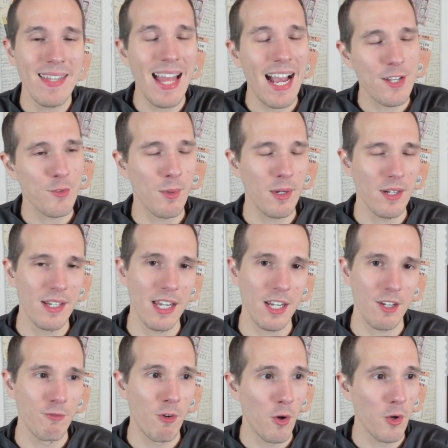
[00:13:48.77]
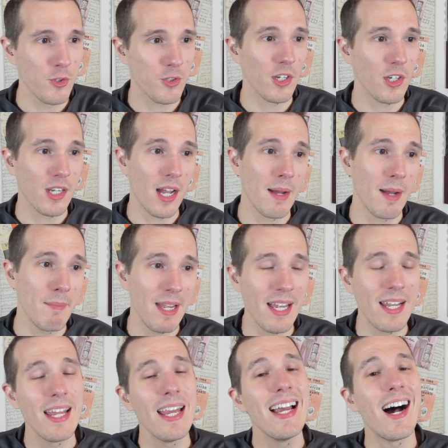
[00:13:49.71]
that's where Nick Foles could come
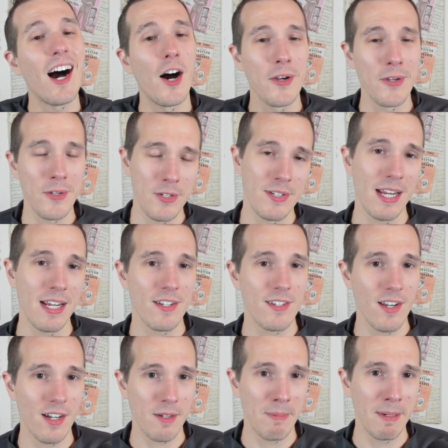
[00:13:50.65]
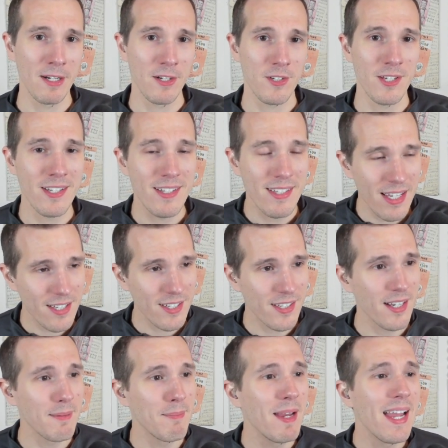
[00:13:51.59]
in, understands Doug Peterson's
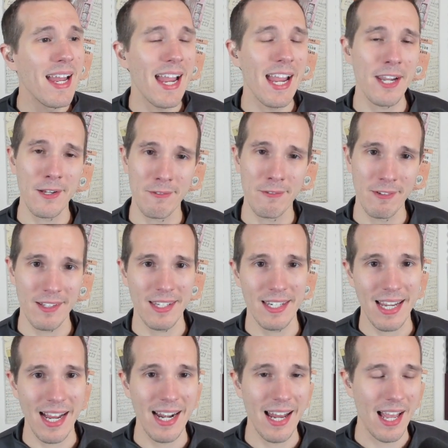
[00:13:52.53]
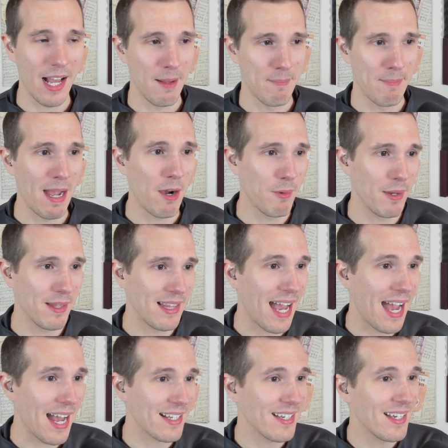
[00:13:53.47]
system, and could really kind of help out with
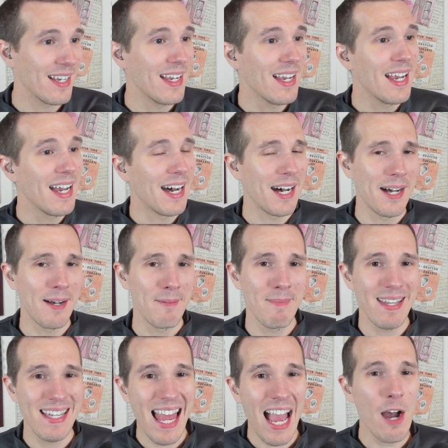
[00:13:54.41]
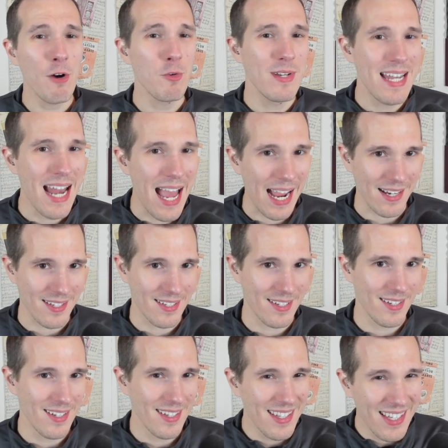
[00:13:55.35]
that. Now,
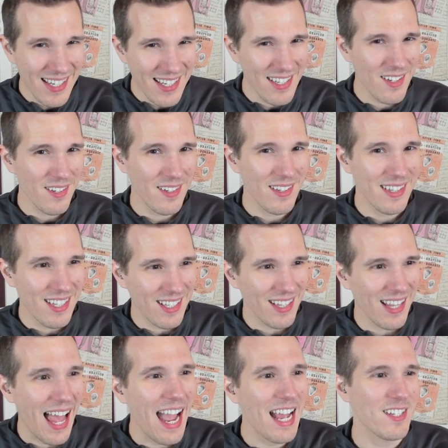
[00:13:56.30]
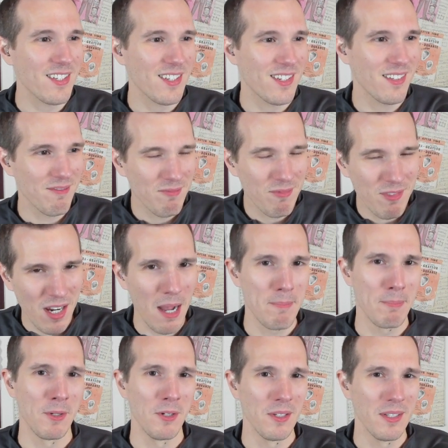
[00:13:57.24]
next, the last
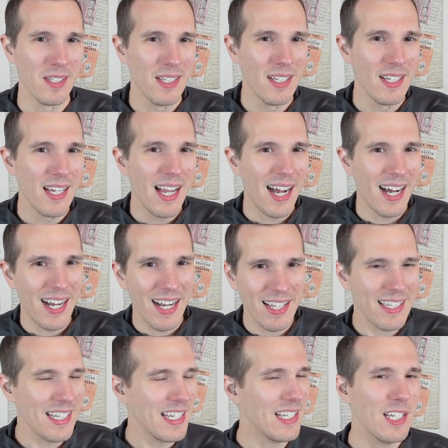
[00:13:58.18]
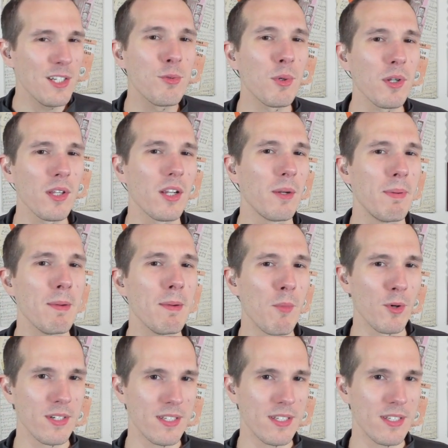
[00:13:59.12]
couple, these were a little bit